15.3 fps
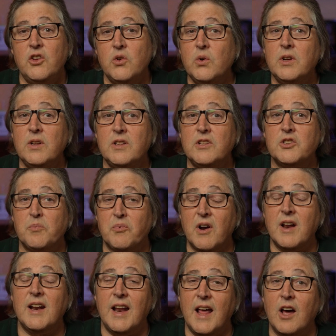you could
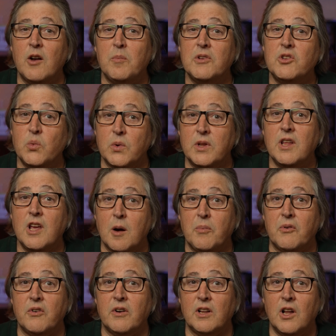spread it out between the
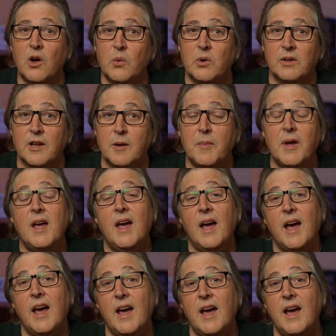upper and lower lip
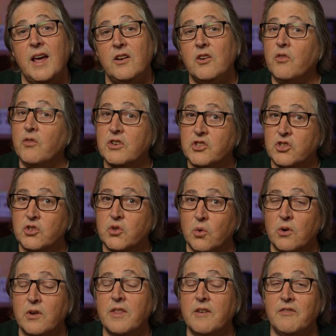and
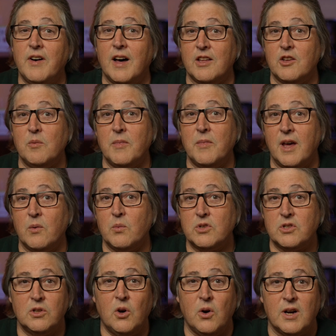restore the volume that
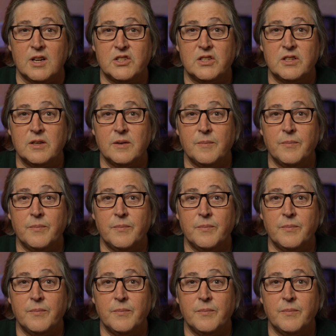was lost.